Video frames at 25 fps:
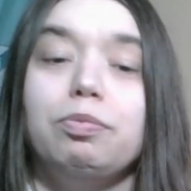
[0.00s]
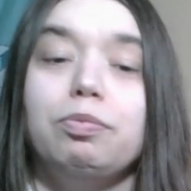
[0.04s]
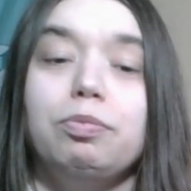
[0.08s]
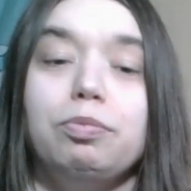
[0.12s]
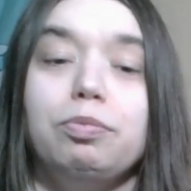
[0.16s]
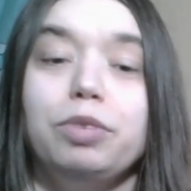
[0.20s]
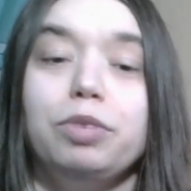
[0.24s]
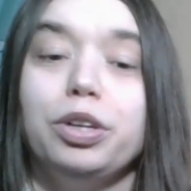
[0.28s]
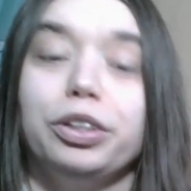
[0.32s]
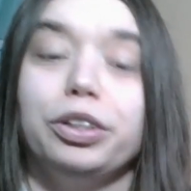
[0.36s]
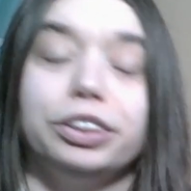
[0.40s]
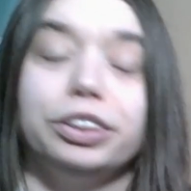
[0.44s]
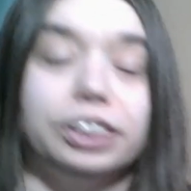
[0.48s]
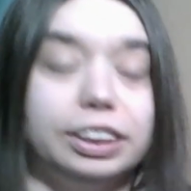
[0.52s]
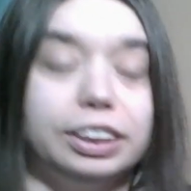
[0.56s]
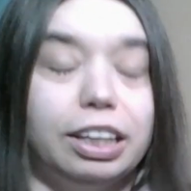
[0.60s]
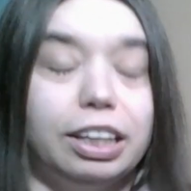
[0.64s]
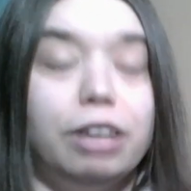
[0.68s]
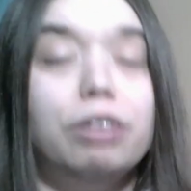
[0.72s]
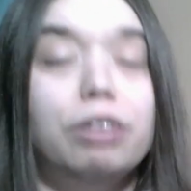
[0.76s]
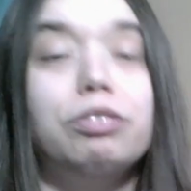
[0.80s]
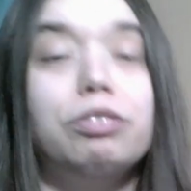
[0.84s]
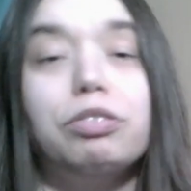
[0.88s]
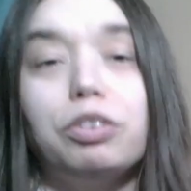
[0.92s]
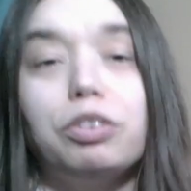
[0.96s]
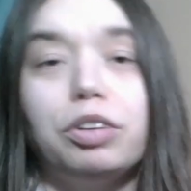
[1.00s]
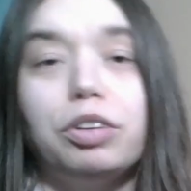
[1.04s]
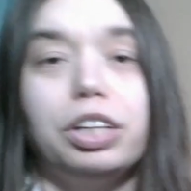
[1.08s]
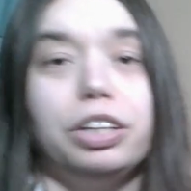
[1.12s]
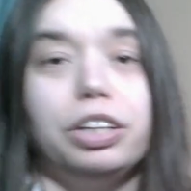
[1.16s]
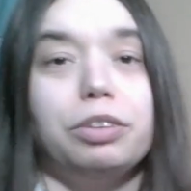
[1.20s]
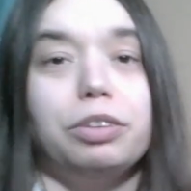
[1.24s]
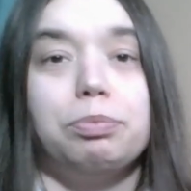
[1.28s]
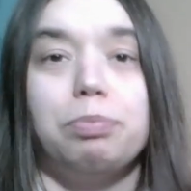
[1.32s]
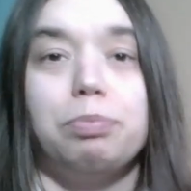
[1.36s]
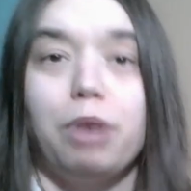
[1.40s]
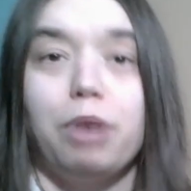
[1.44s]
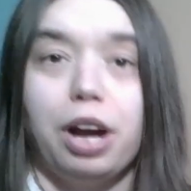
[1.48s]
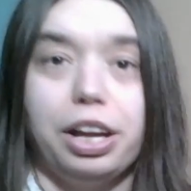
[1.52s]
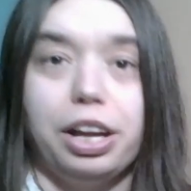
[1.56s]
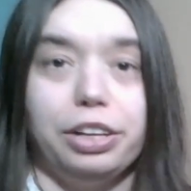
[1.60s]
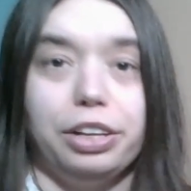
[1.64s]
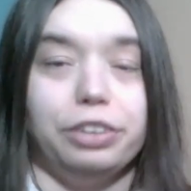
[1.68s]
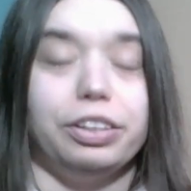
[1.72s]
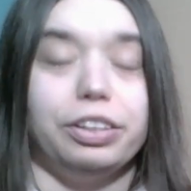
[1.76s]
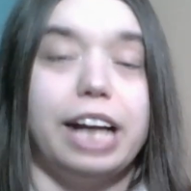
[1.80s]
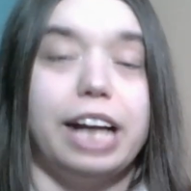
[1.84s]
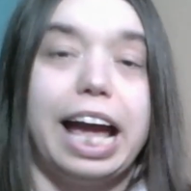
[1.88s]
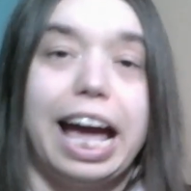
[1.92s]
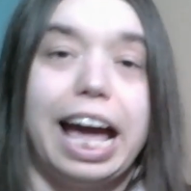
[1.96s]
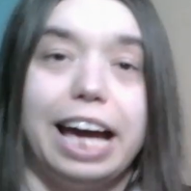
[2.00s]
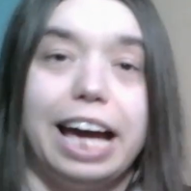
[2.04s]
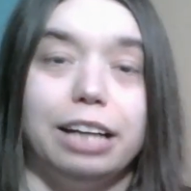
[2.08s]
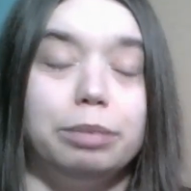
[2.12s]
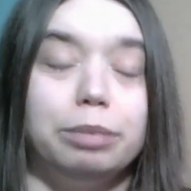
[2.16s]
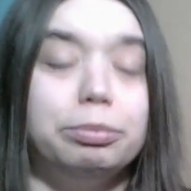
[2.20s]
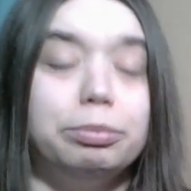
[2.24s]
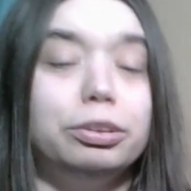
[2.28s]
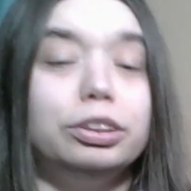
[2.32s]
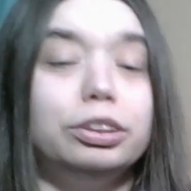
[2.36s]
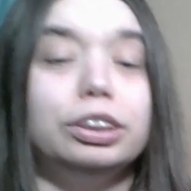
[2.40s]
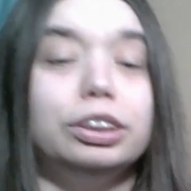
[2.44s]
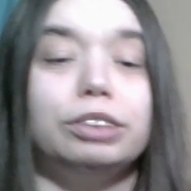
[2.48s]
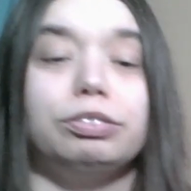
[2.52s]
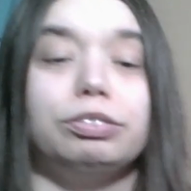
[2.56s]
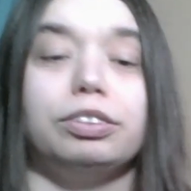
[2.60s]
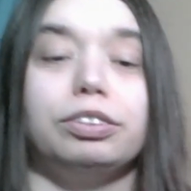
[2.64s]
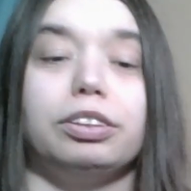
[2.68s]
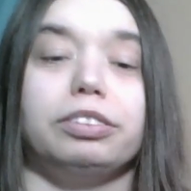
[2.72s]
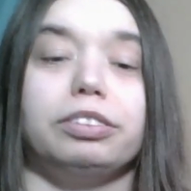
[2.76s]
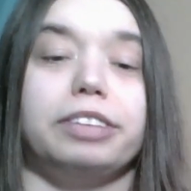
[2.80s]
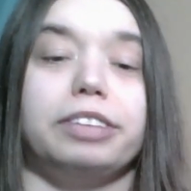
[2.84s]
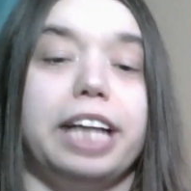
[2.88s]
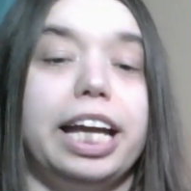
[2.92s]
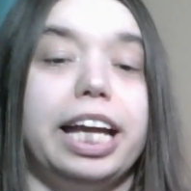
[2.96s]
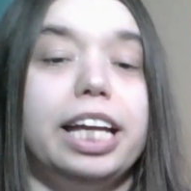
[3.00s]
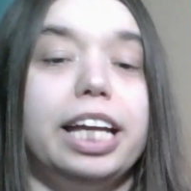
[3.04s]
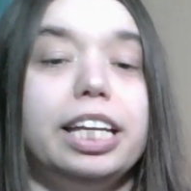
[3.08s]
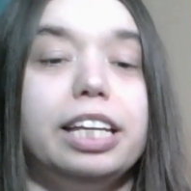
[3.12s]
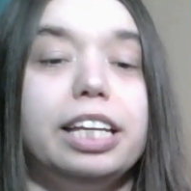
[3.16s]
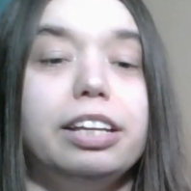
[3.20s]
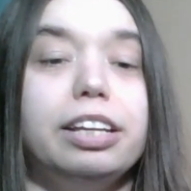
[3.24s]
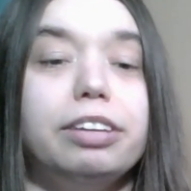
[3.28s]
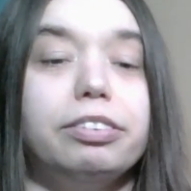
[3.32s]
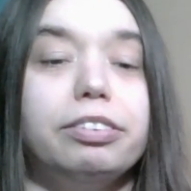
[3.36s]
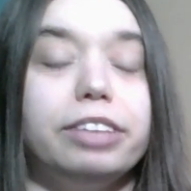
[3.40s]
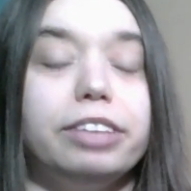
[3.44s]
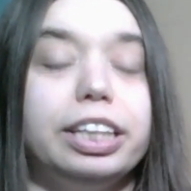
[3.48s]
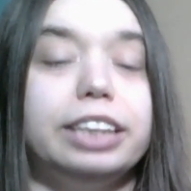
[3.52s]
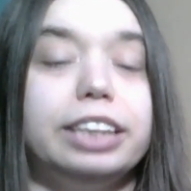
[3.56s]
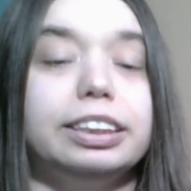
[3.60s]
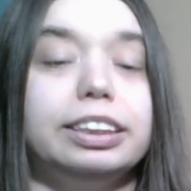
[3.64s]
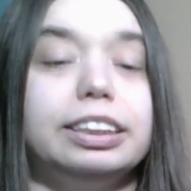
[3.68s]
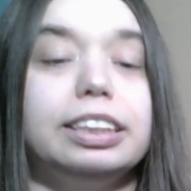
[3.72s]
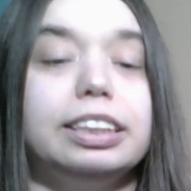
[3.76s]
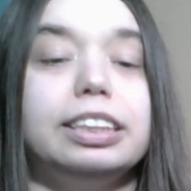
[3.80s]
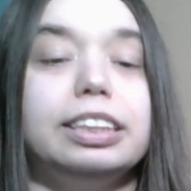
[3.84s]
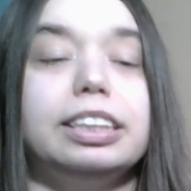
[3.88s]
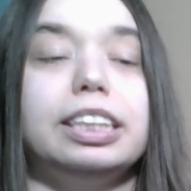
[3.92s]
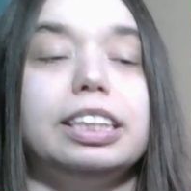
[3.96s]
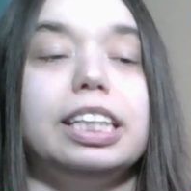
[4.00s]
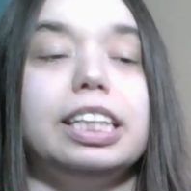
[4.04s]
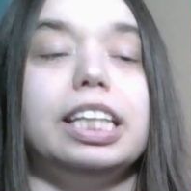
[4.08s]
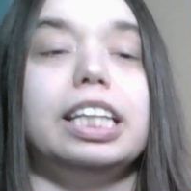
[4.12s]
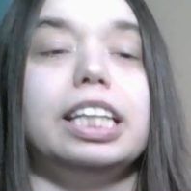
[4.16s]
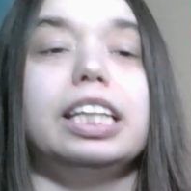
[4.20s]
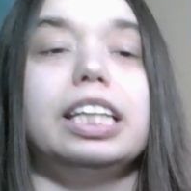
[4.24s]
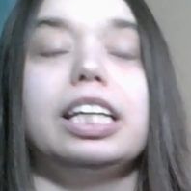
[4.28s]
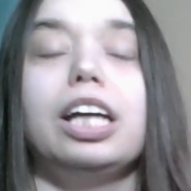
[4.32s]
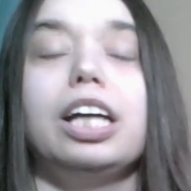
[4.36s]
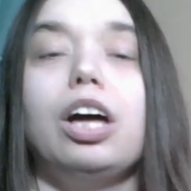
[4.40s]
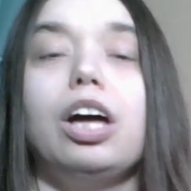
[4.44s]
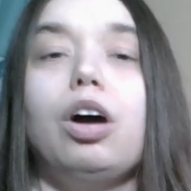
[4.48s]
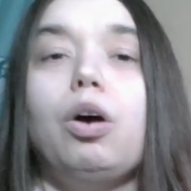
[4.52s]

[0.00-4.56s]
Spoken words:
yourself, or you've brought your animals for Reiki recently,